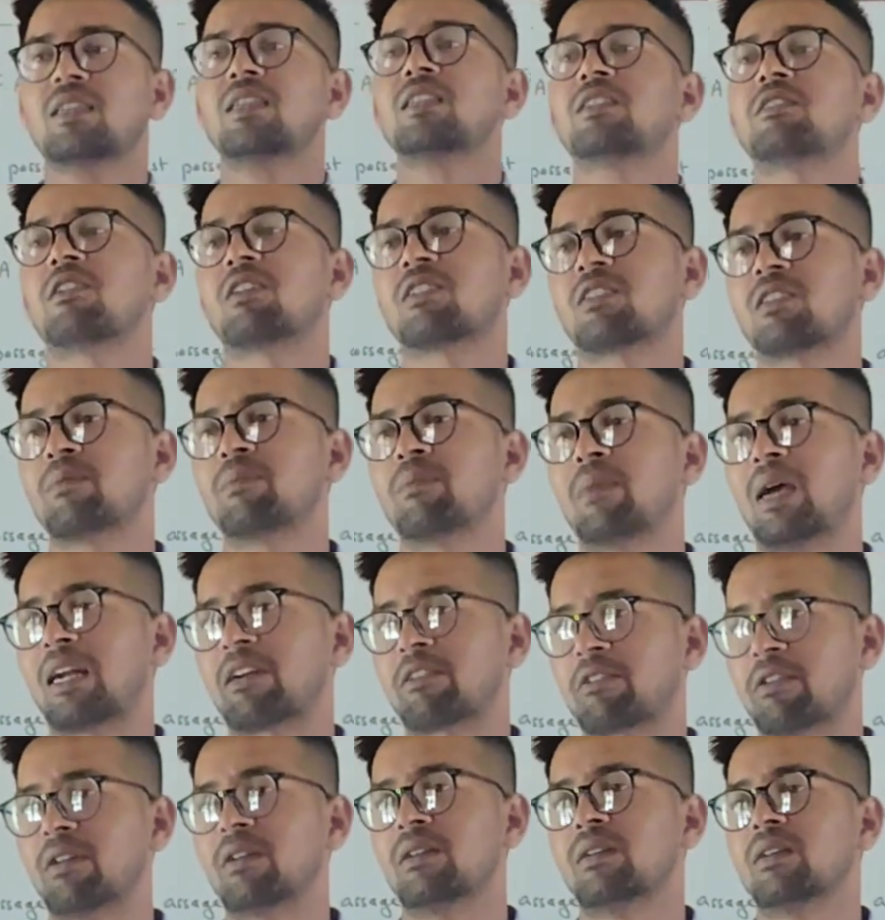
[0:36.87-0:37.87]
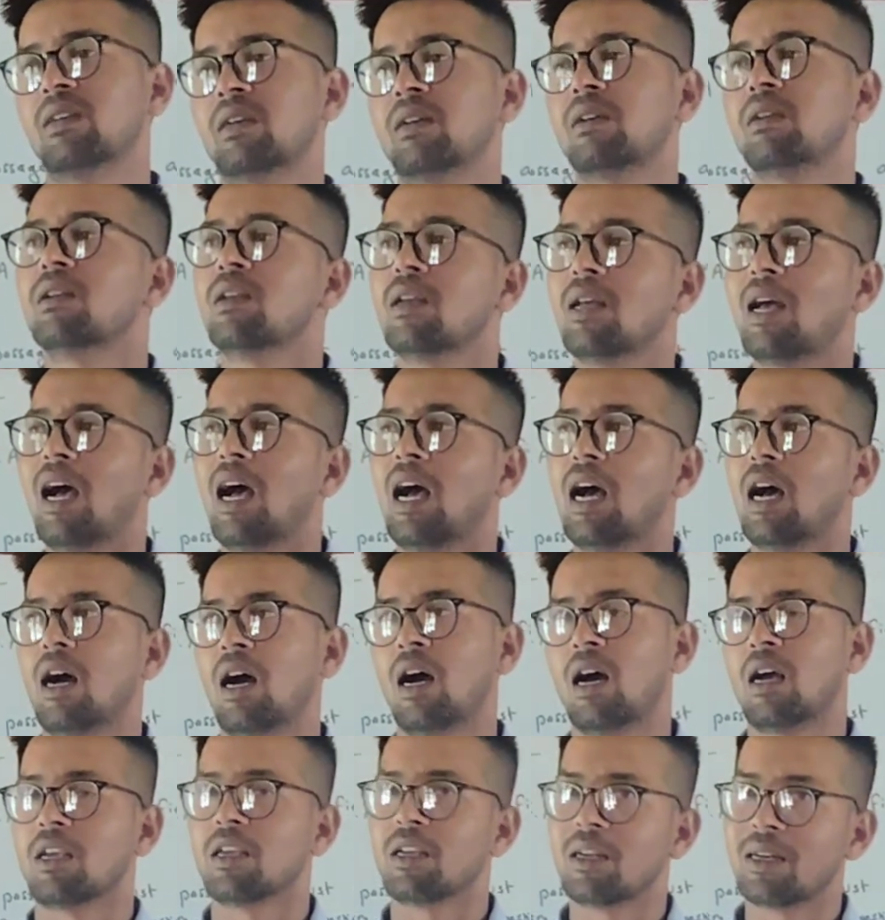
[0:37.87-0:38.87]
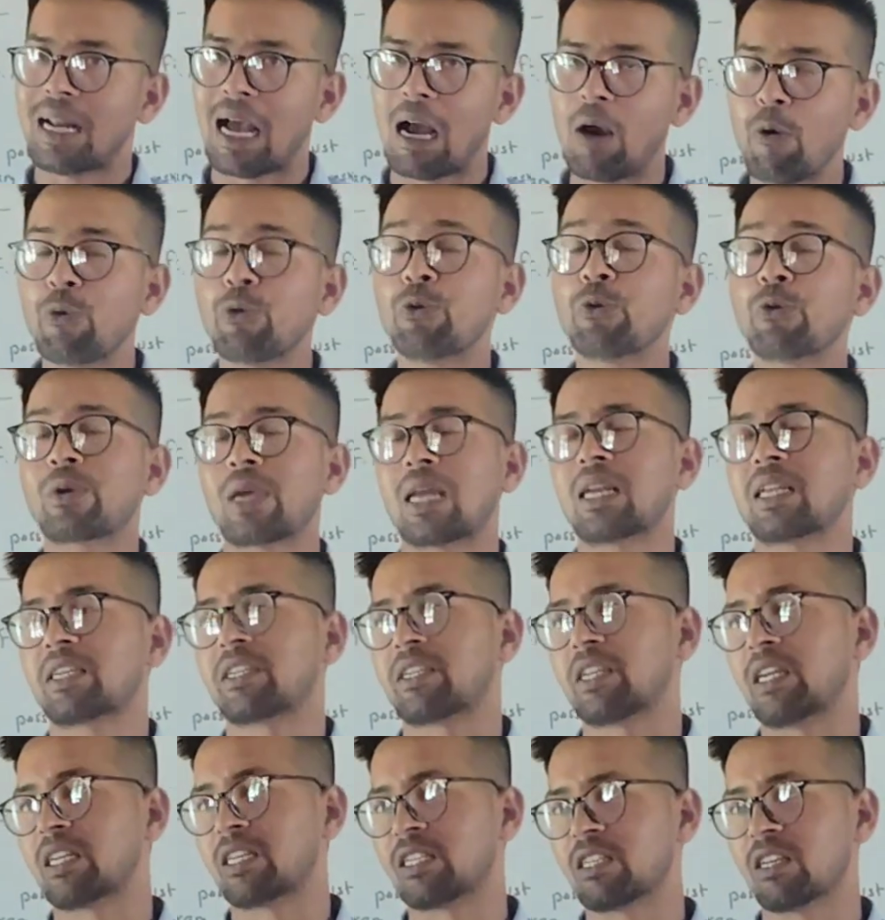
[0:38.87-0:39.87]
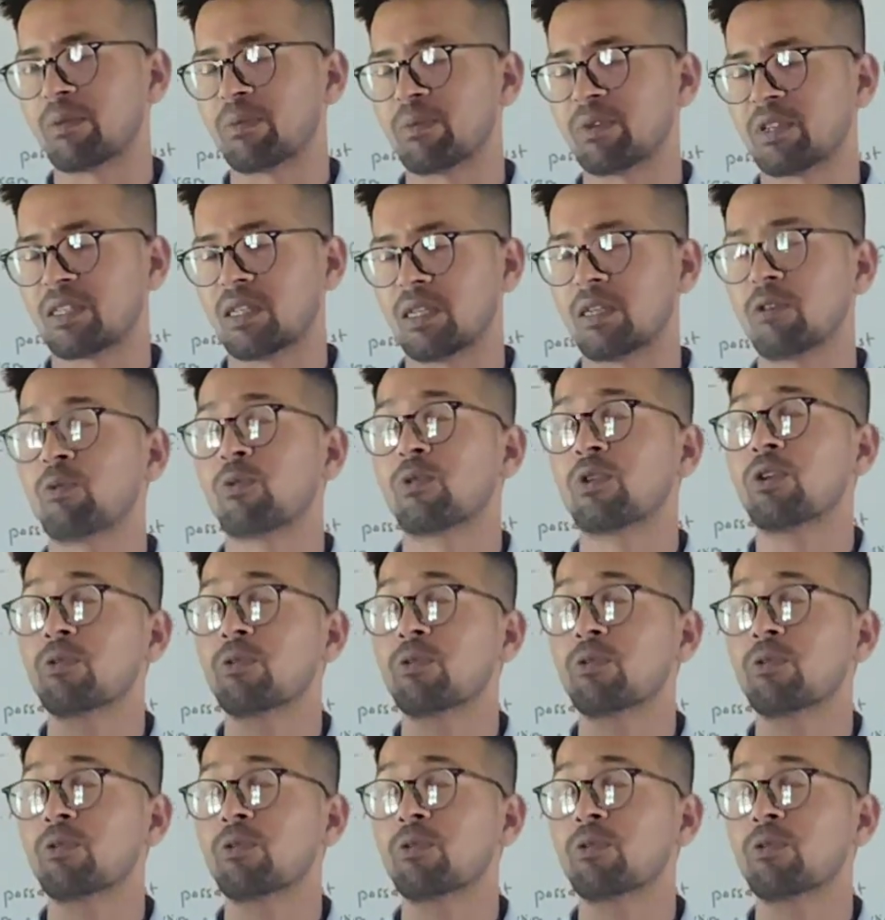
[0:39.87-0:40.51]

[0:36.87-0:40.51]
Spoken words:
It doesn't matter. Now you can create your mistake.